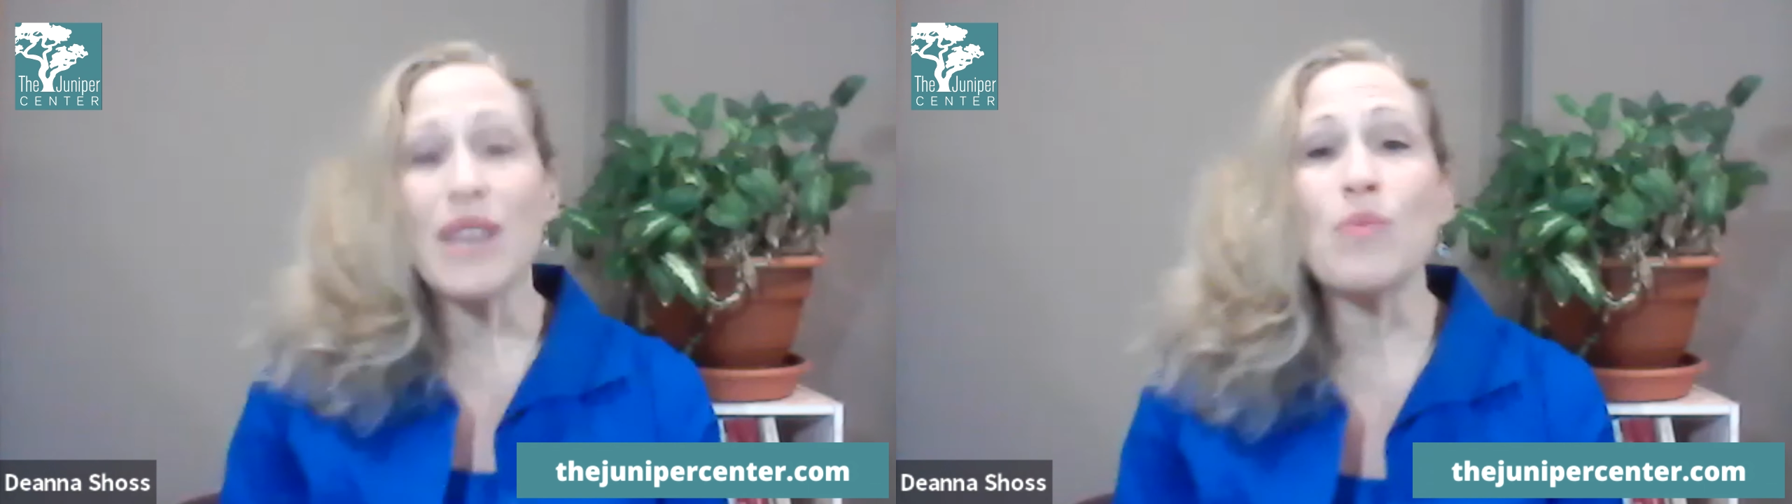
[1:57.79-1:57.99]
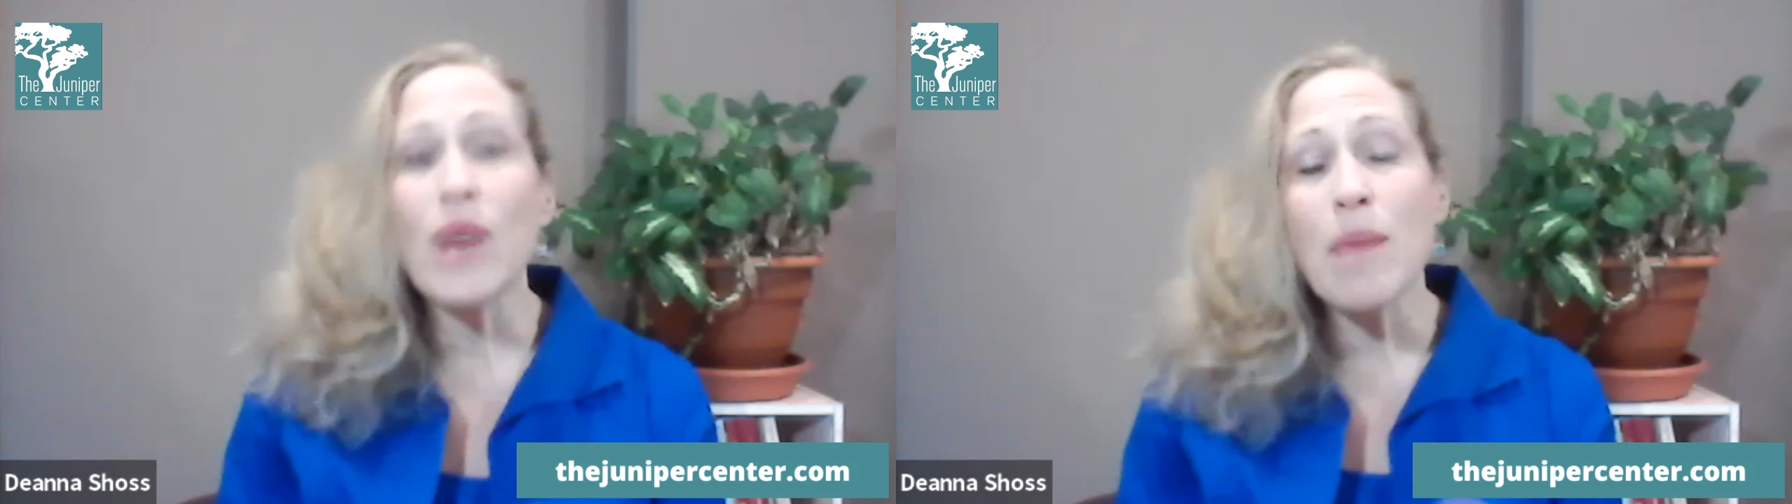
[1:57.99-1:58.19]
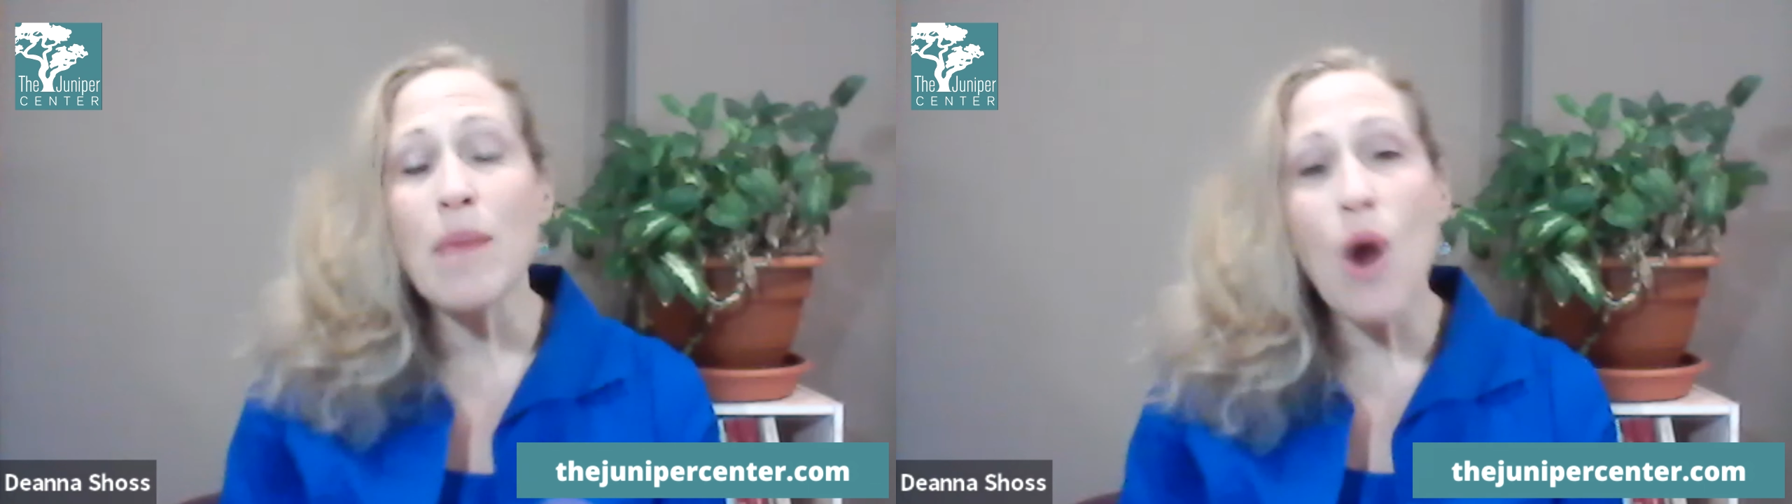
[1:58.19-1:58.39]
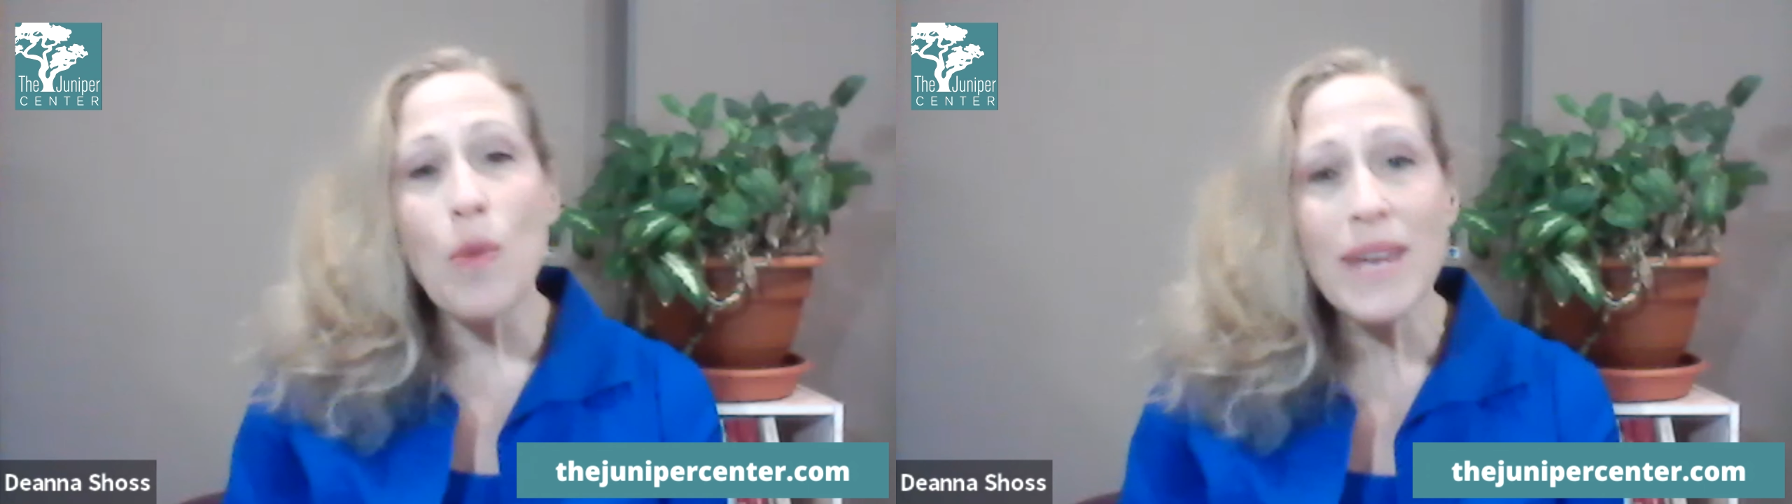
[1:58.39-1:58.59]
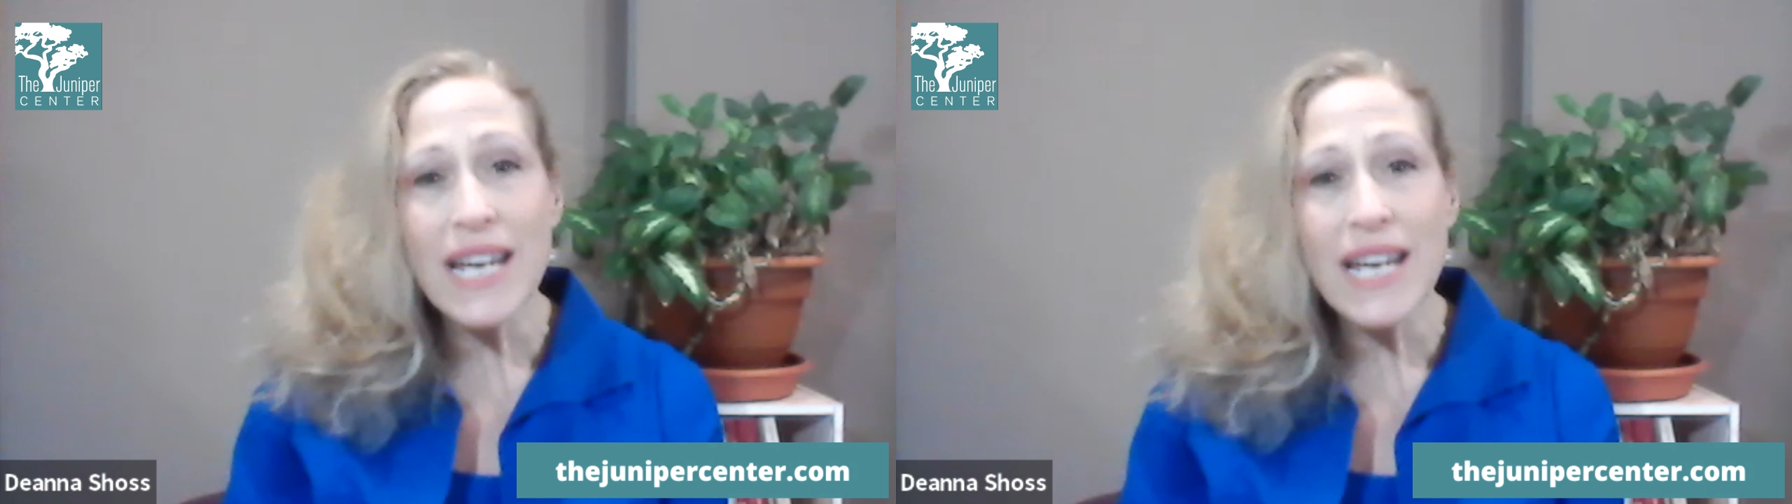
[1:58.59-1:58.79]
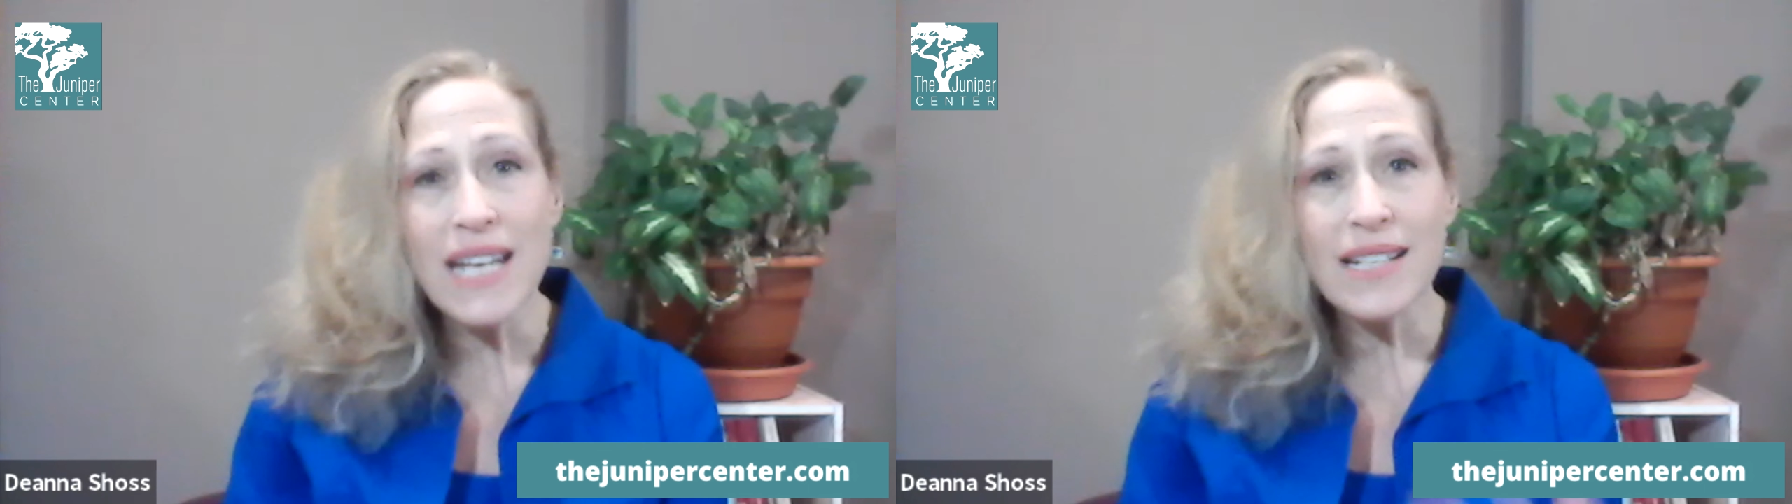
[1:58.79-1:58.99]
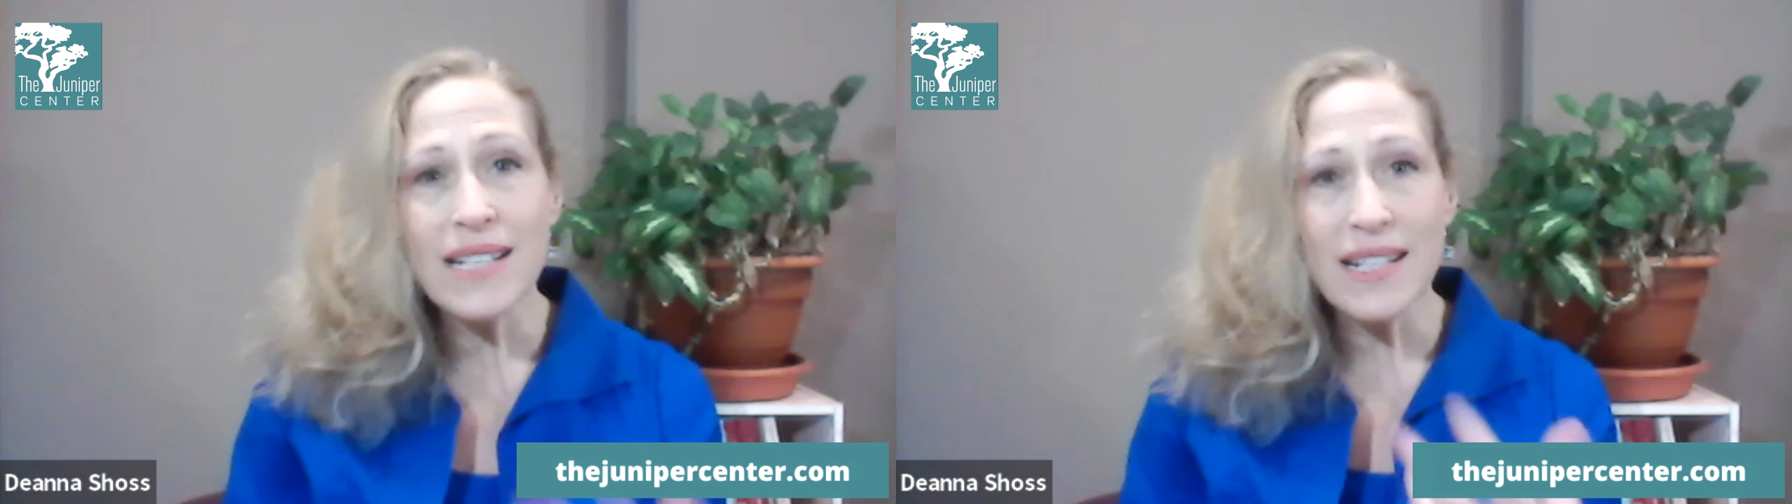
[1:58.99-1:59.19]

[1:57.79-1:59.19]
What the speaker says: What I'm hoping is